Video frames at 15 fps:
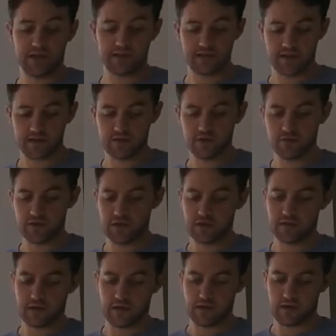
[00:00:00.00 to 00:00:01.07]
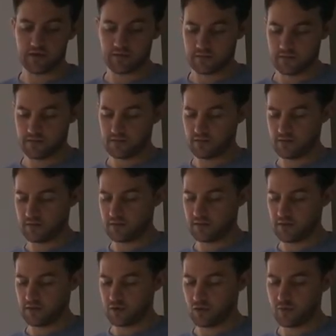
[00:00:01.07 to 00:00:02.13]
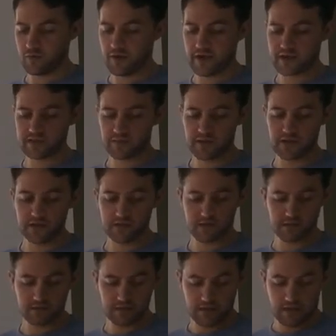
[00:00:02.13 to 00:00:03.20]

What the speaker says: as undoing their normal exponents.